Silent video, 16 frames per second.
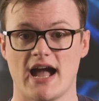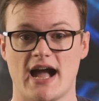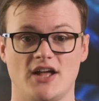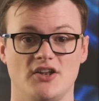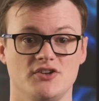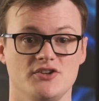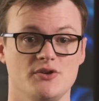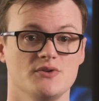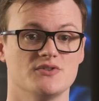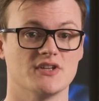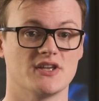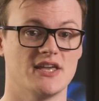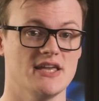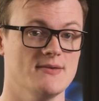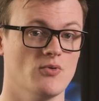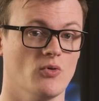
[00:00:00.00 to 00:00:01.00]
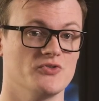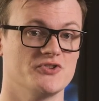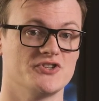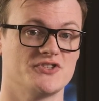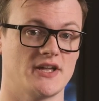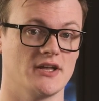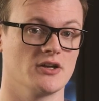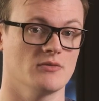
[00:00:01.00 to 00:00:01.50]
and use the keyboard
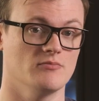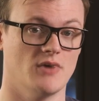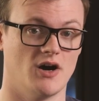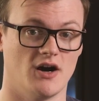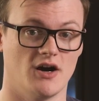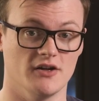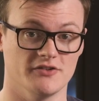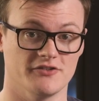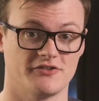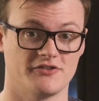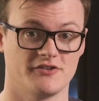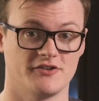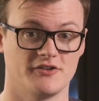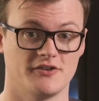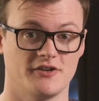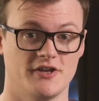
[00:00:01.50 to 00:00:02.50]
to send commands.